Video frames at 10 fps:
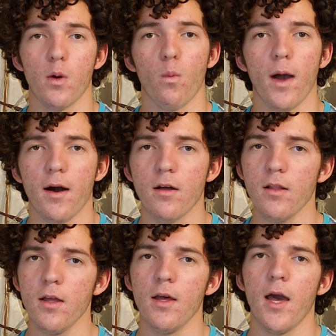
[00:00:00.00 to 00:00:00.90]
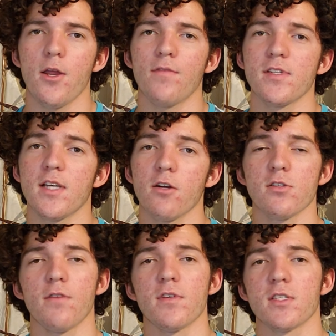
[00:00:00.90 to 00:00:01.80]
well, and you have to set
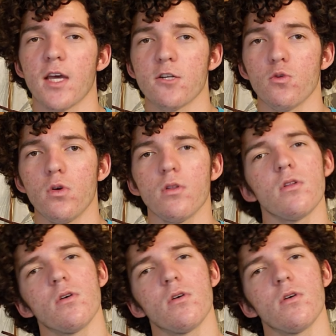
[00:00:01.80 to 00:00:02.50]
yourself a schedule